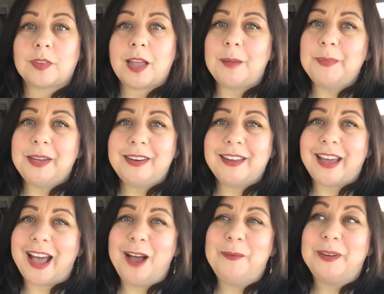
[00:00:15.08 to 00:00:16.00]
I mean,
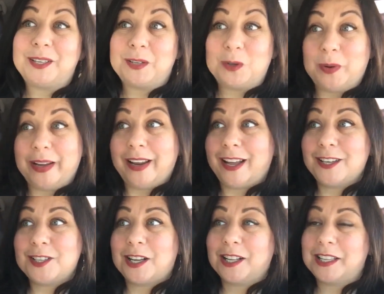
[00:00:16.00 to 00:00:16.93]
I would quit
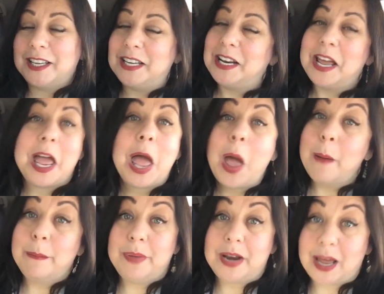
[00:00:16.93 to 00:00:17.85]
hot
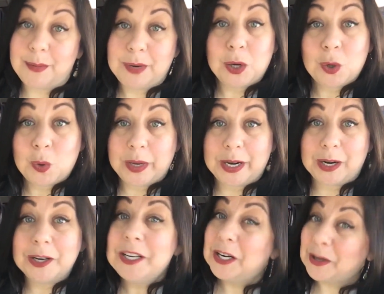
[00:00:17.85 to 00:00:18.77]
chocolate, but I'm no
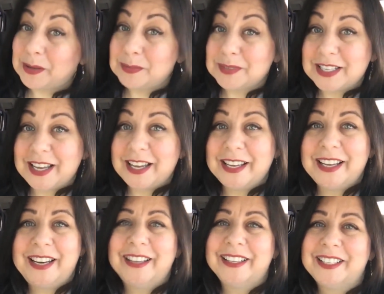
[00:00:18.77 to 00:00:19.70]
quitter. You know what I'm saying?